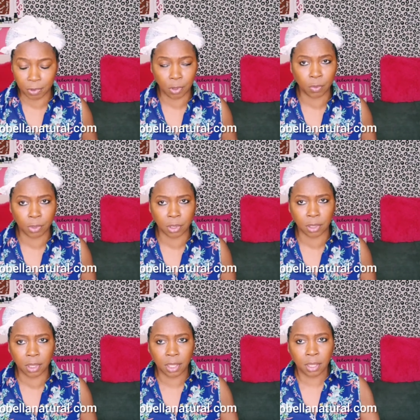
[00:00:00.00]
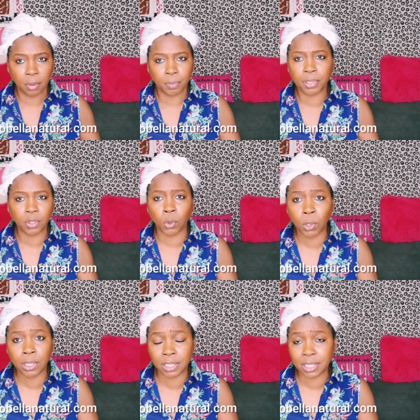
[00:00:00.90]
You don't want to put the
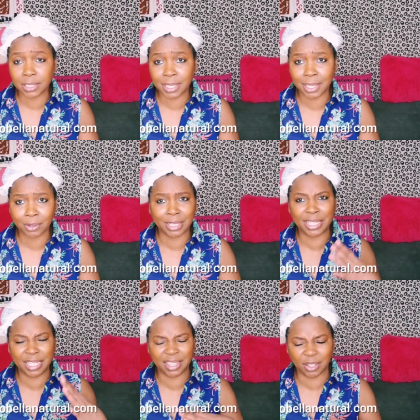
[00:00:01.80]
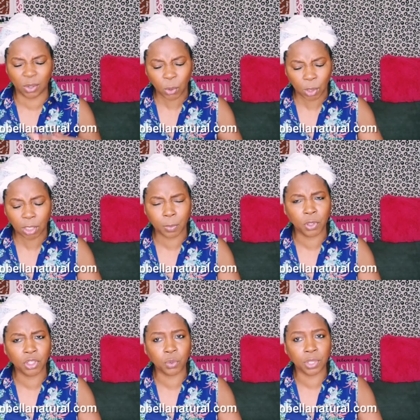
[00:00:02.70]
oil in a container and heat the oil up.
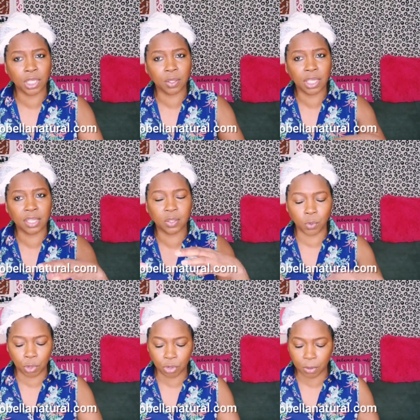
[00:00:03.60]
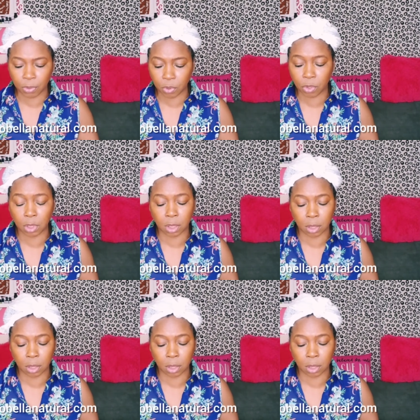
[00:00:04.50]
You just want to heat the water up so the